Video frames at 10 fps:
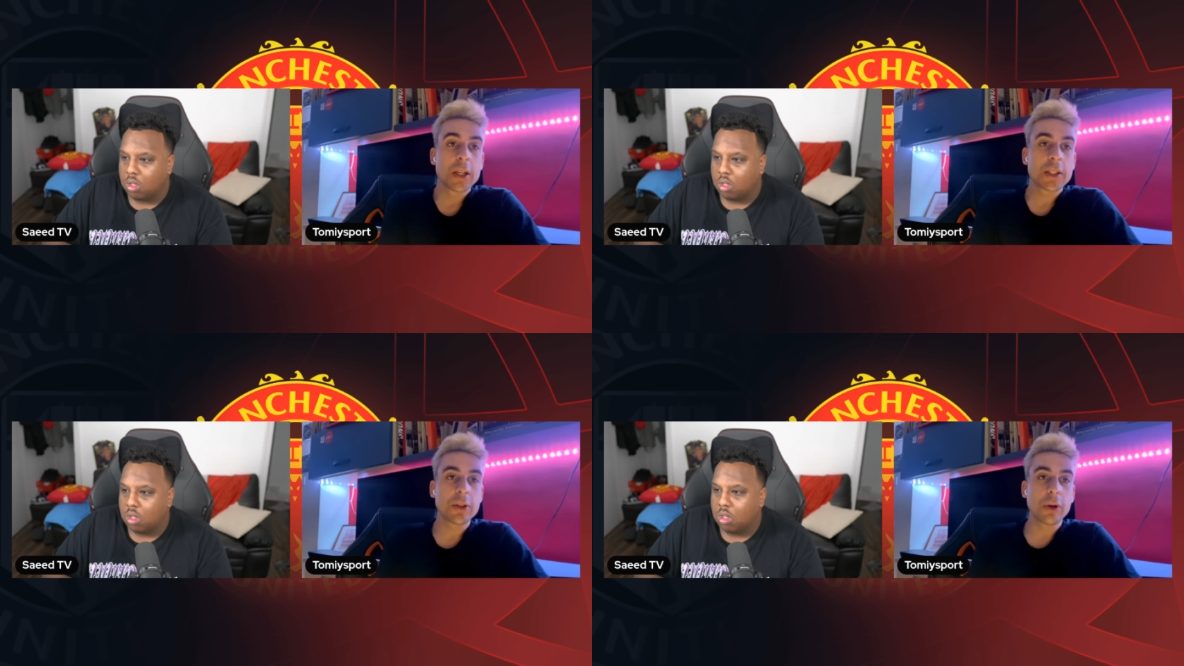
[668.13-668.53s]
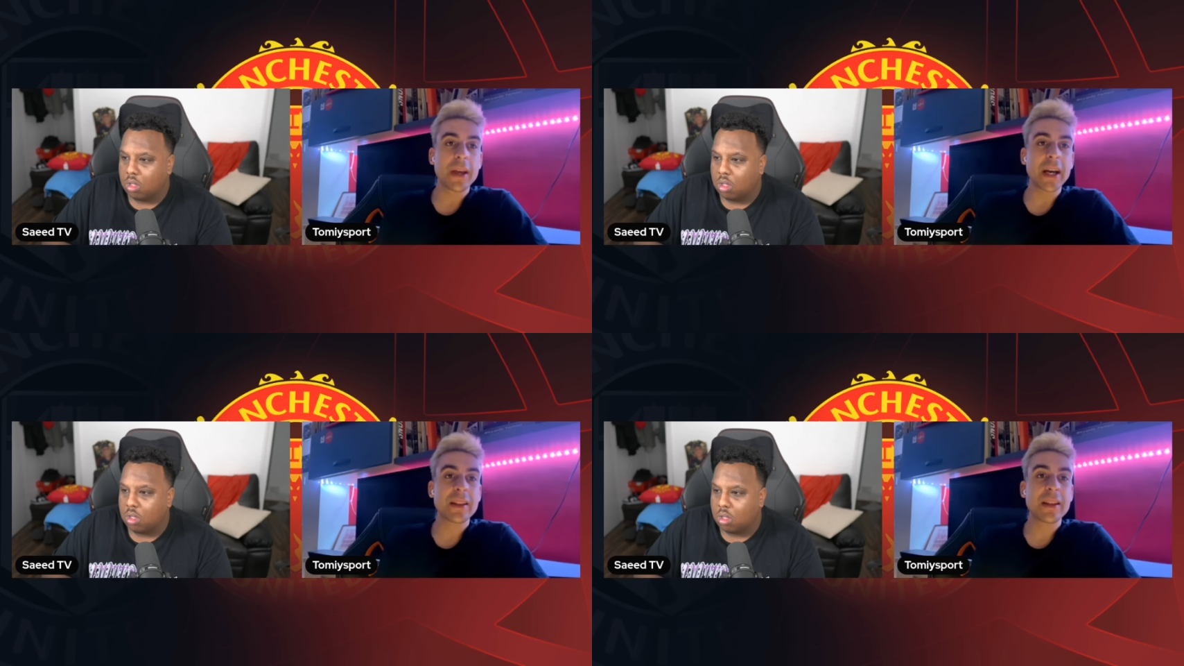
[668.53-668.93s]
Speaker 1: so
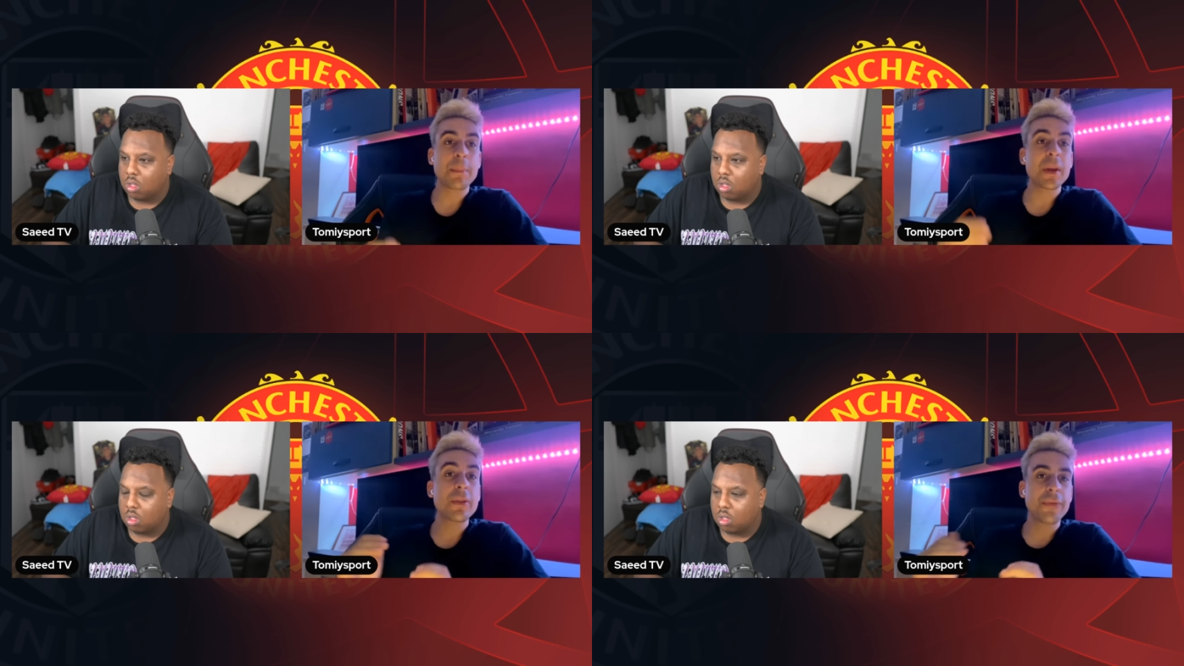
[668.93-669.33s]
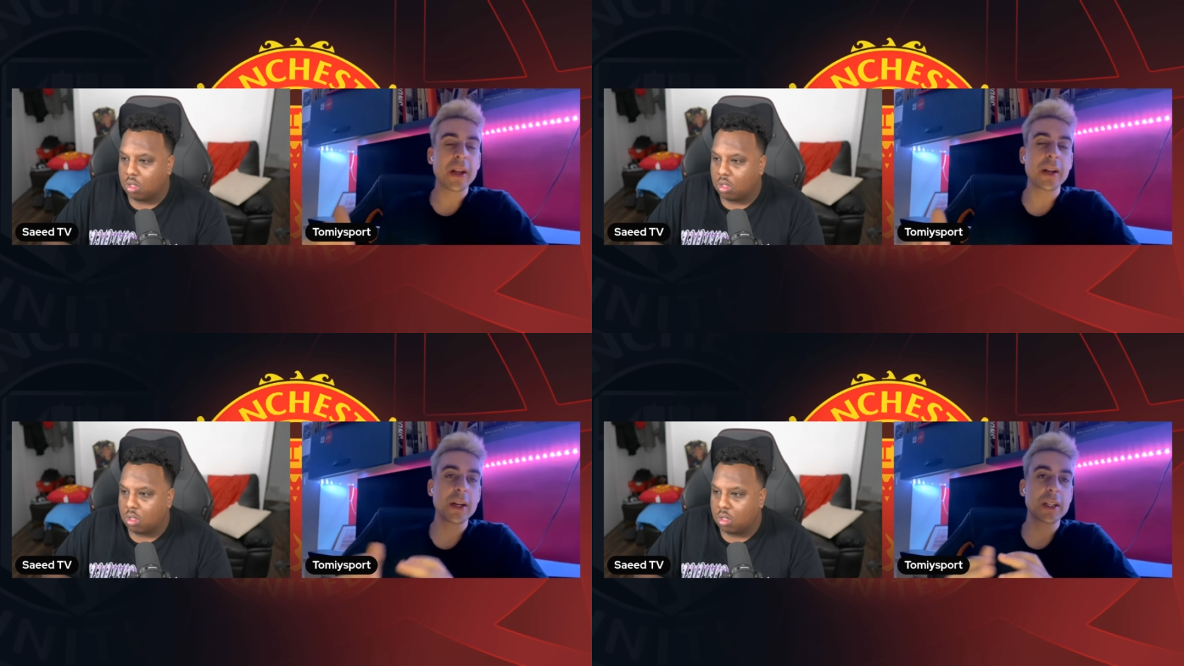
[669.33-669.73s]
that the
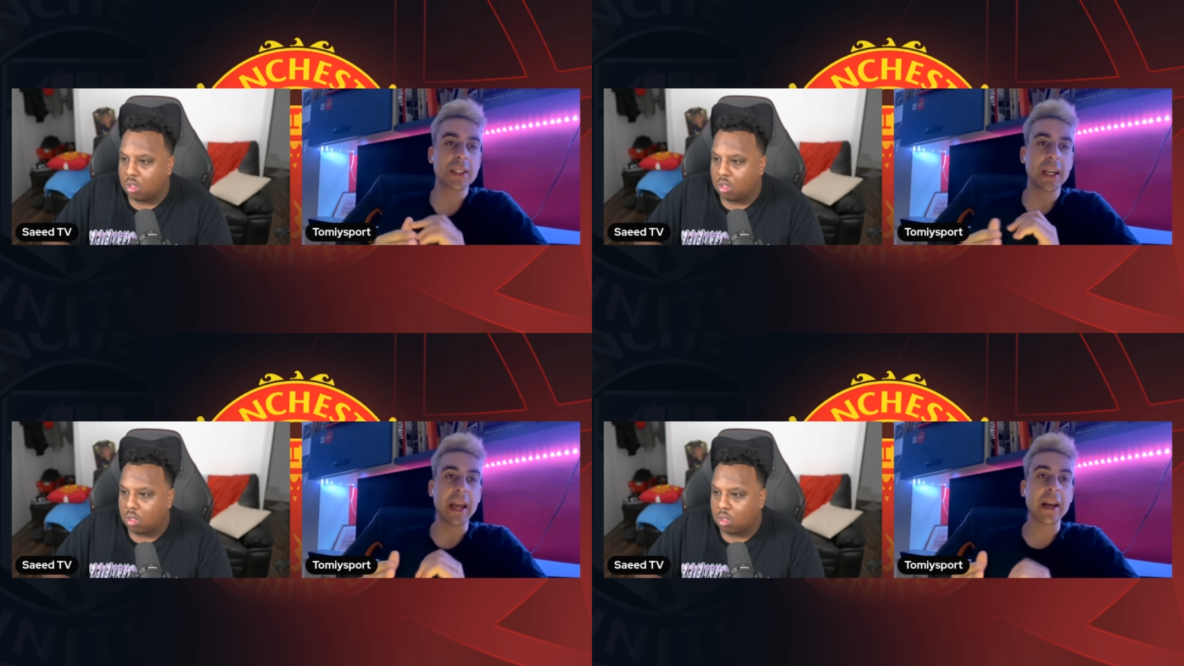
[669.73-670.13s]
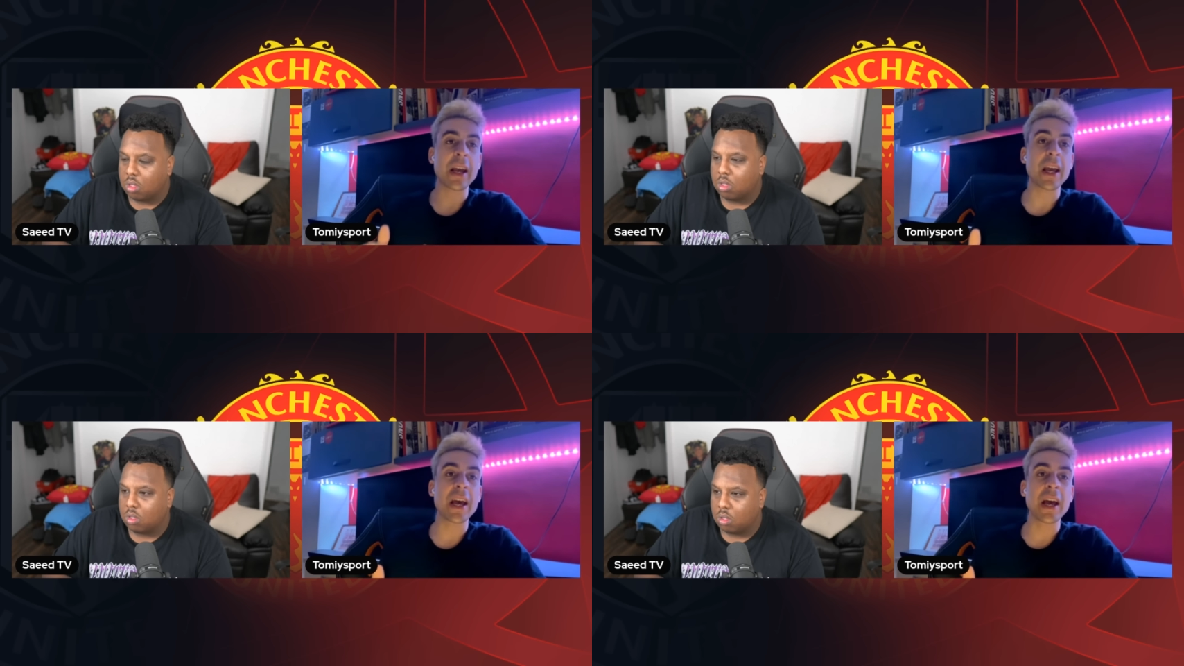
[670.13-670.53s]
midfielders
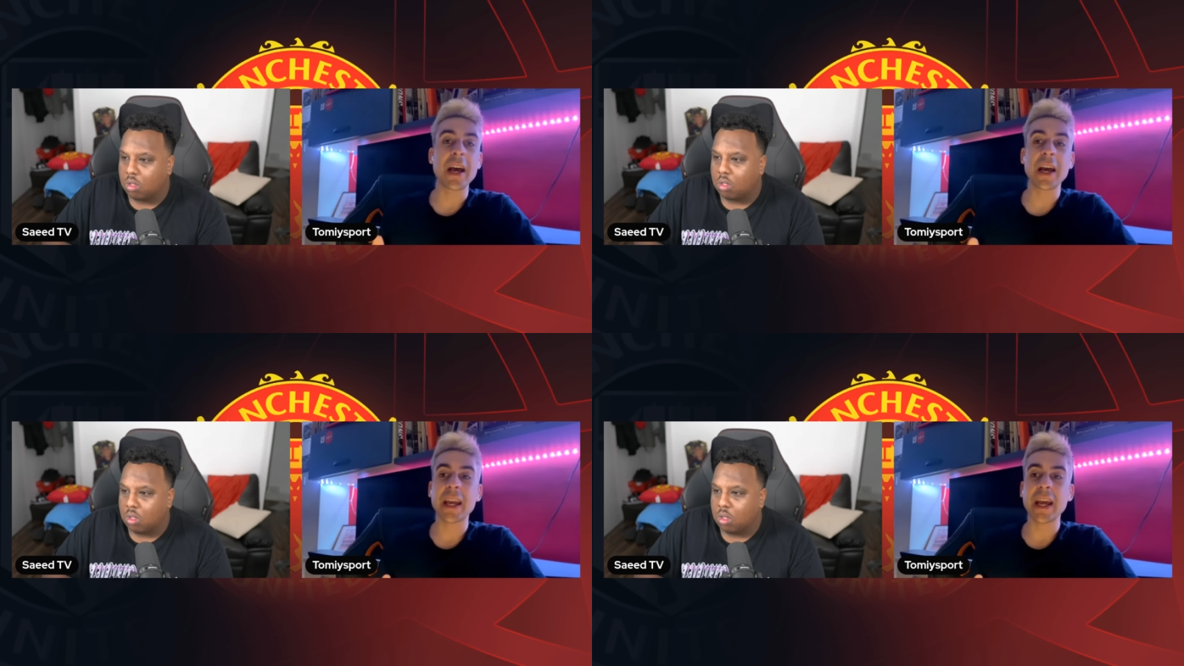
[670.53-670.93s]
can uh,